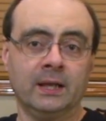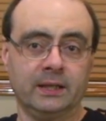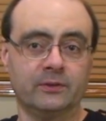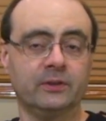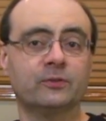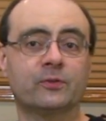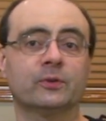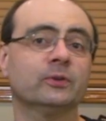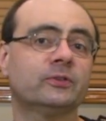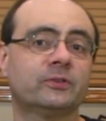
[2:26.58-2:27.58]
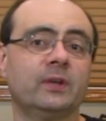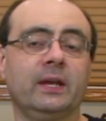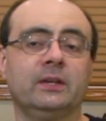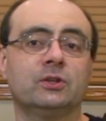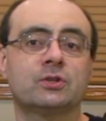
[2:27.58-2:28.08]
In this third
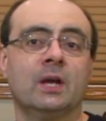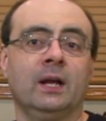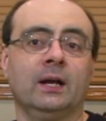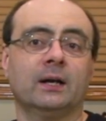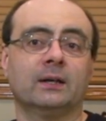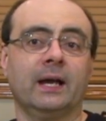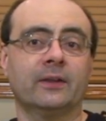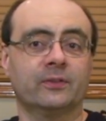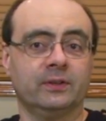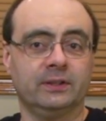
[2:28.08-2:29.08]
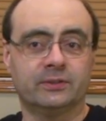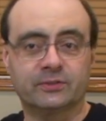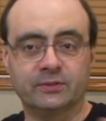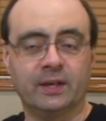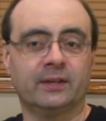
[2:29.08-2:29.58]
stage, Anthony
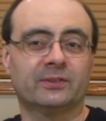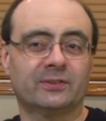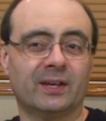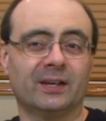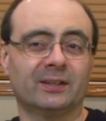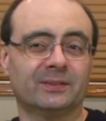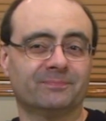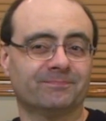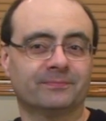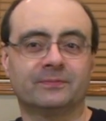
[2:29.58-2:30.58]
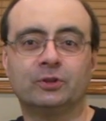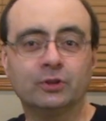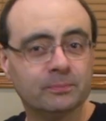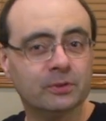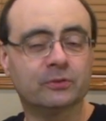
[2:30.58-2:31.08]
says that
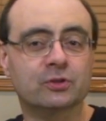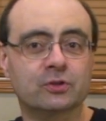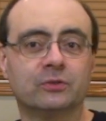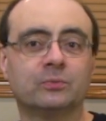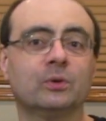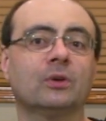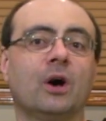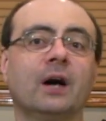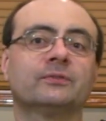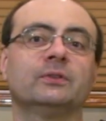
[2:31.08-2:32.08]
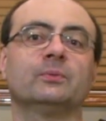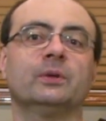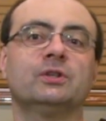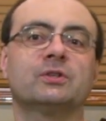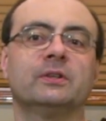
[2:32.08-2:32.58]
good musicians will often
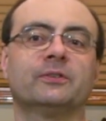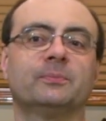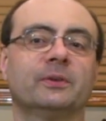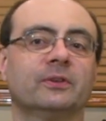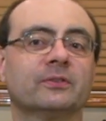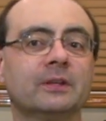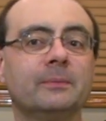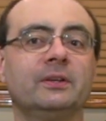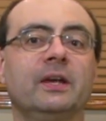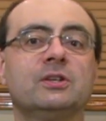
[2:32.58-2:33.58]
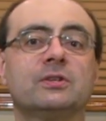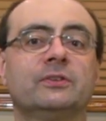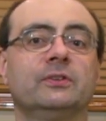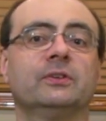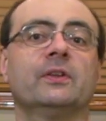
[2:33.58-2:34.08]
reach this, but there's
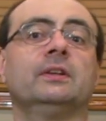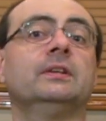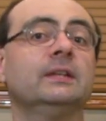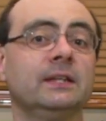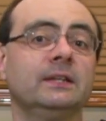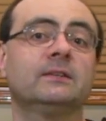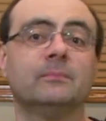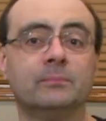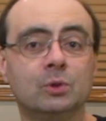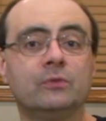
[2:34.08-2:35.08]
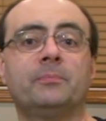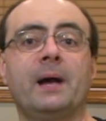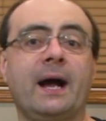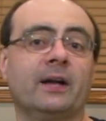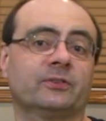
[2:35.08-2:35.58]
limitations here that you need to move
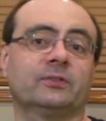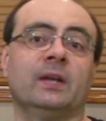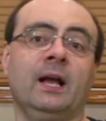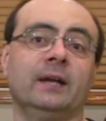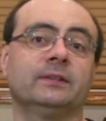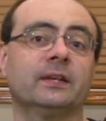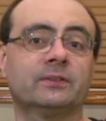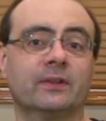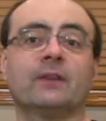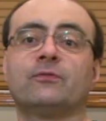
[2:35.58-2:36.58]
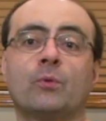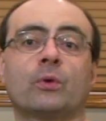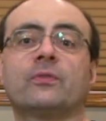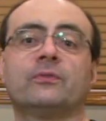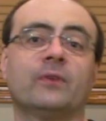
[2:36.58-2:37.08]
past and get to that
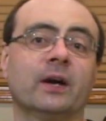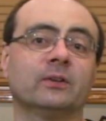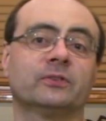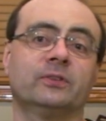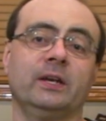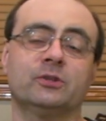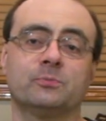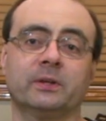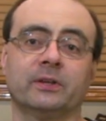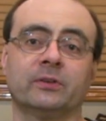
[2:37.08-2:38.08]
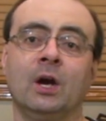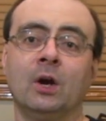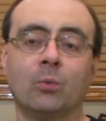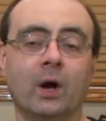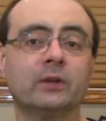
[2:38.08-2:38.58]
fourth final stage, because
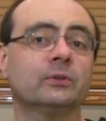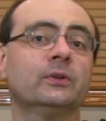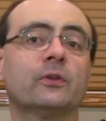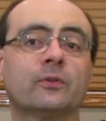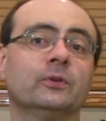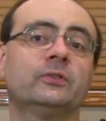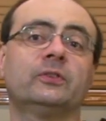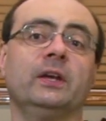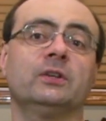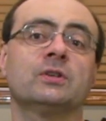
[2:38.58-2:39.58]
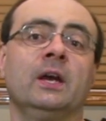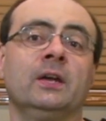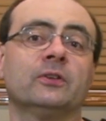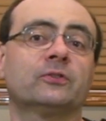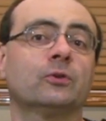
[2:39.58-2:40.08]
while you're in the third stage,
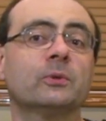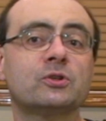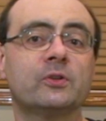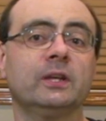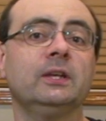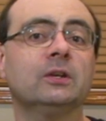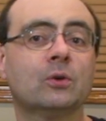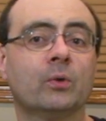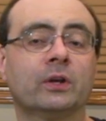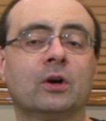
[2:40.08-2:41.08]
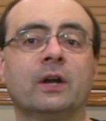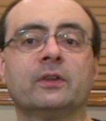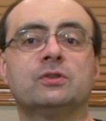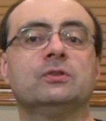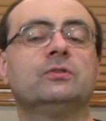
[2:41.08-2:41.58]
there's so much thinking going on
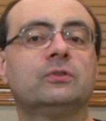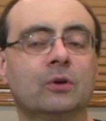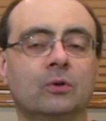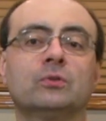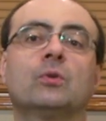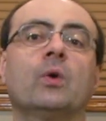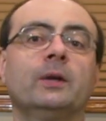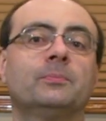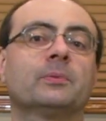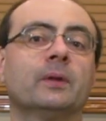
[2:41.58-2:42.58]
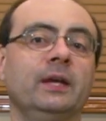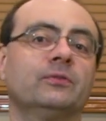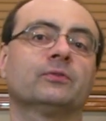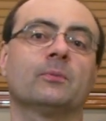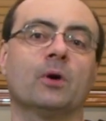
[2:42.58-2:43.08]
that you don't quite play
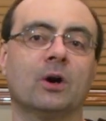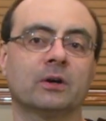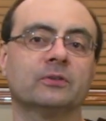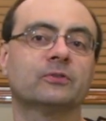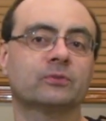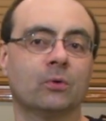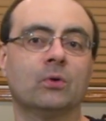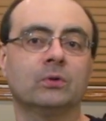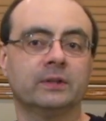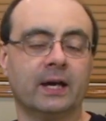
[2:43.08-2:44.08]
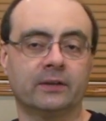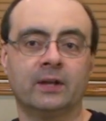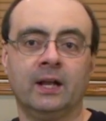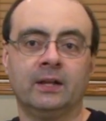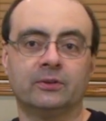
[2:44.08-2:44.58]
from the heart and soul yet.
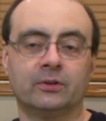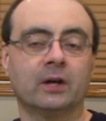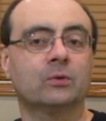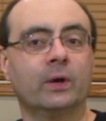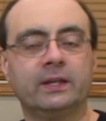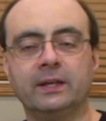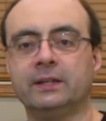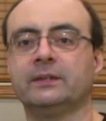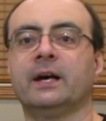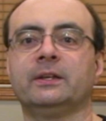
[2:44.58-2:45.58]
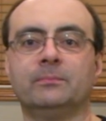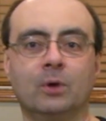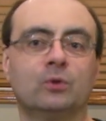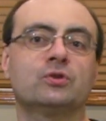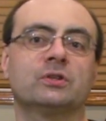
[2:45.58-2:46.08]
You're not quite hitting that
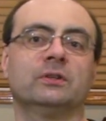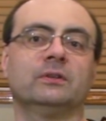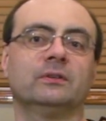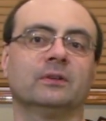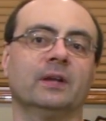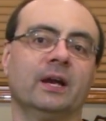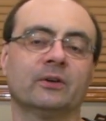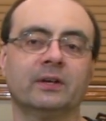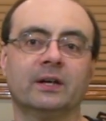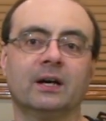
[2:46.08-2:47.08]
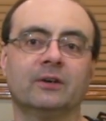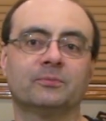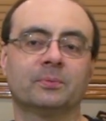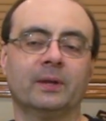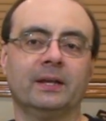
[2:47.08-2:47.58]
emotional area
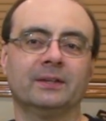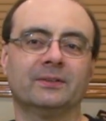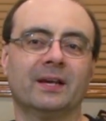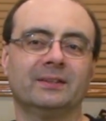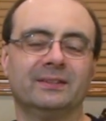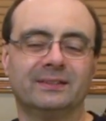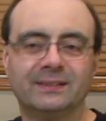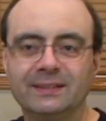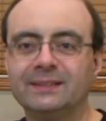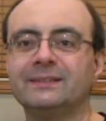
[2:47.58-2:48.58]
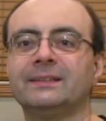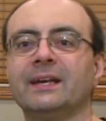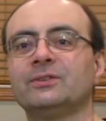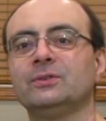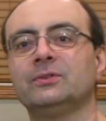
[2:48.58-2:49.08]
of playing that you need to
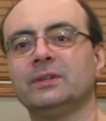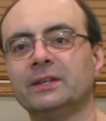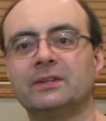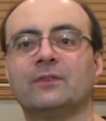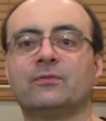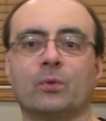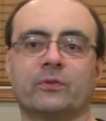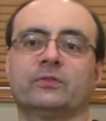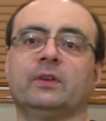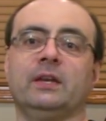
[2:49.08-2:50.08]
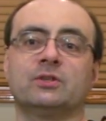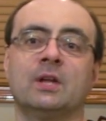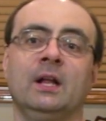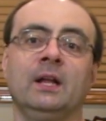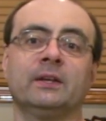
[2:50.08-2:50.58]
get to hit that fourth stage.
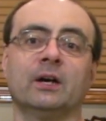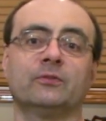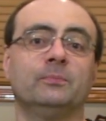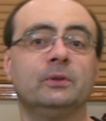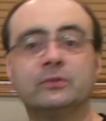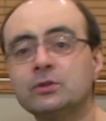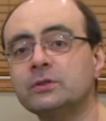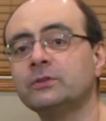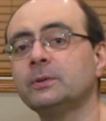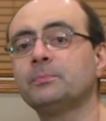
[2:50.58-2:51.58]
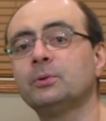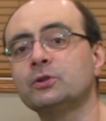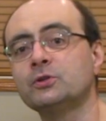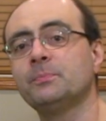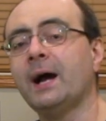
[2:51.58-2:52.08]
Now, if musicians can
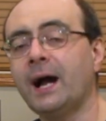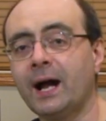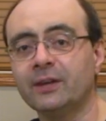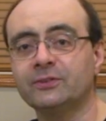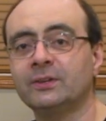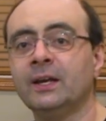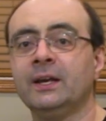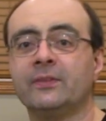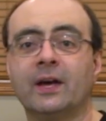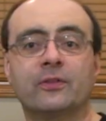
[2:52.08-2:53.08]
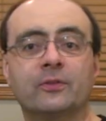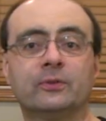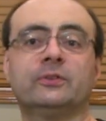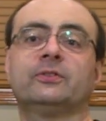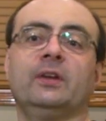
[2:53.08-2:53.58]
push past that
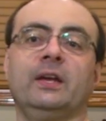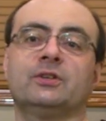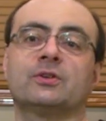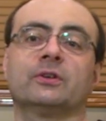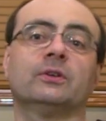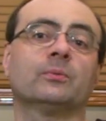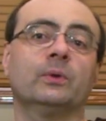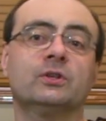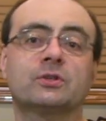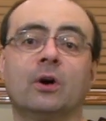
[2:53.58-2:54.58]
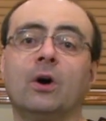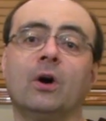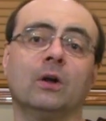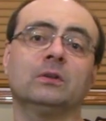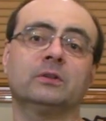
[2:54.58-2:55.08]
third stage, they're going to reach the
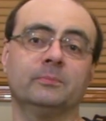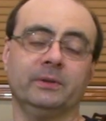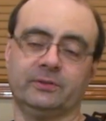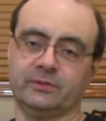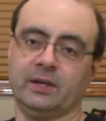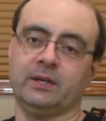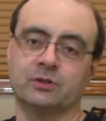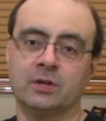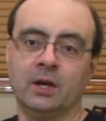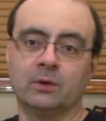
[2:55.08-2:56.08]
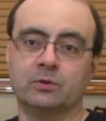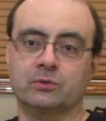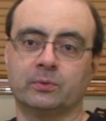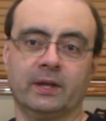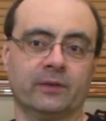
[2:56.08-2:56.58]
ultimate stage, which
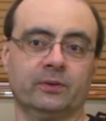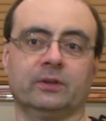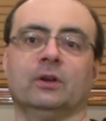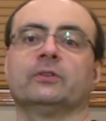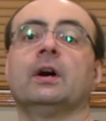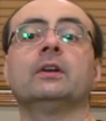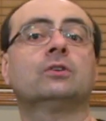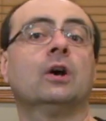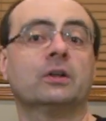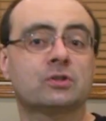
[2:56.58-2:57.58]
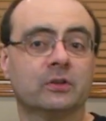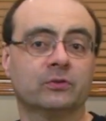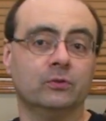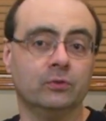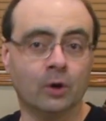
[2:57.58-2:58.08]
is what Anthony calls
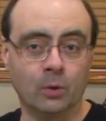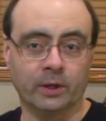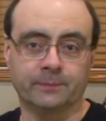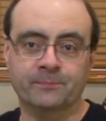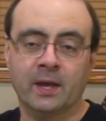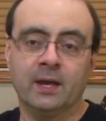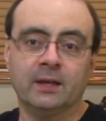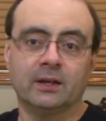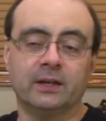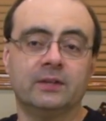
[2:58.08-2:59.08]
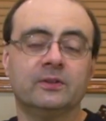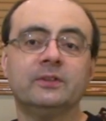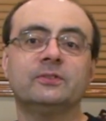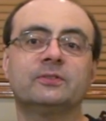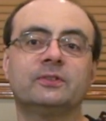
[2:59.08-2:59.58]
unconscious knowing. Now, in
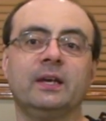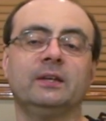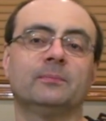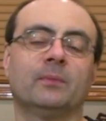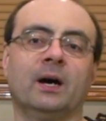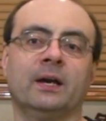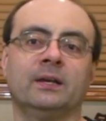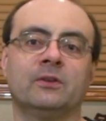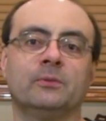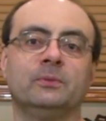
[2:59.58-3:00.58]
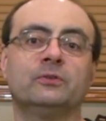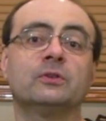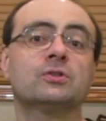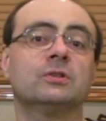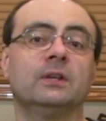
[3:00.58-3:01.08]
this state of mind, the
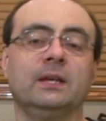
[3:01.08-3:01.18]
musician